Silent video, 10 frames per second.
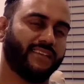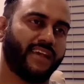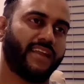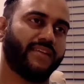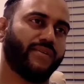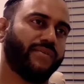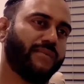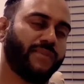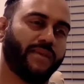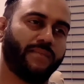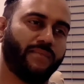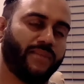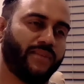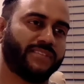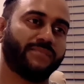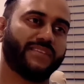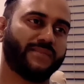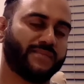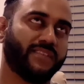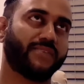and I know that maybe, some of the
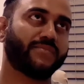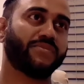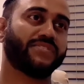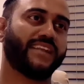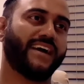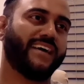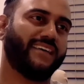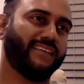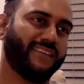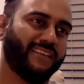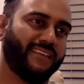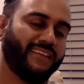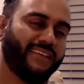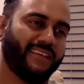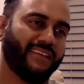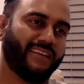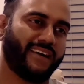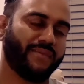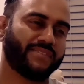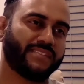entrepreneurs that I
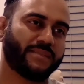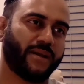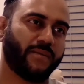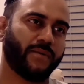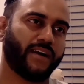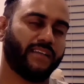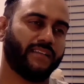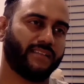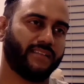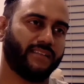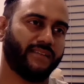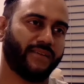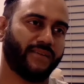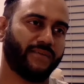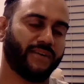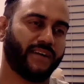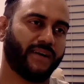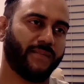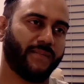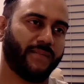was inspired by,
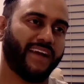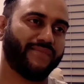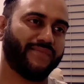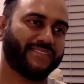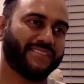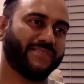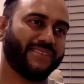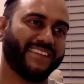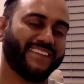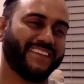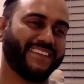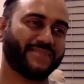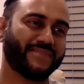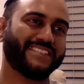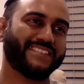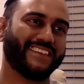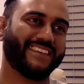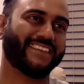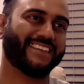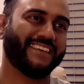have similar
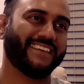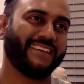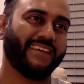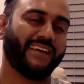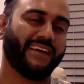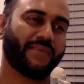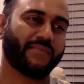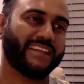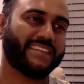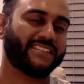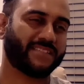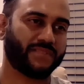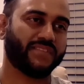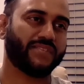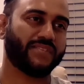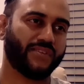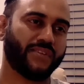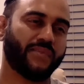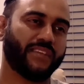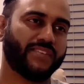interesting relationships in their journey
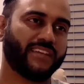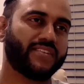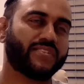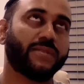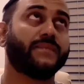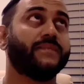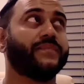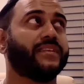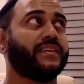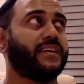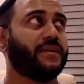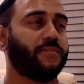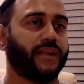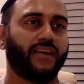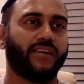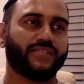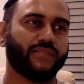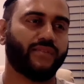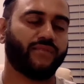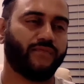with education. But I also
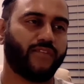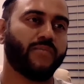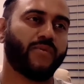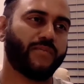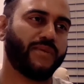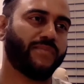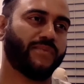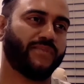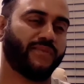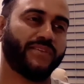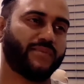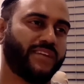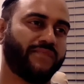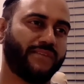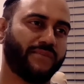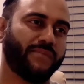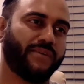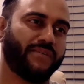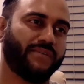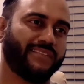know far more people, the ones we never hear
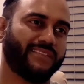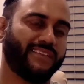about,